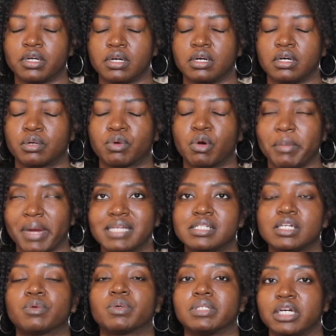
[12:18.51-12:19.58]
uh,
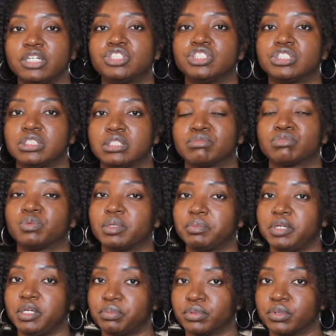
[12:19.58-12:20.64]
romantic relationships with
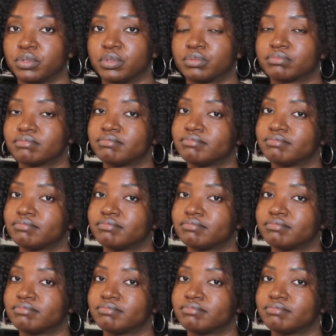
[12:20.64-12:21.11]
people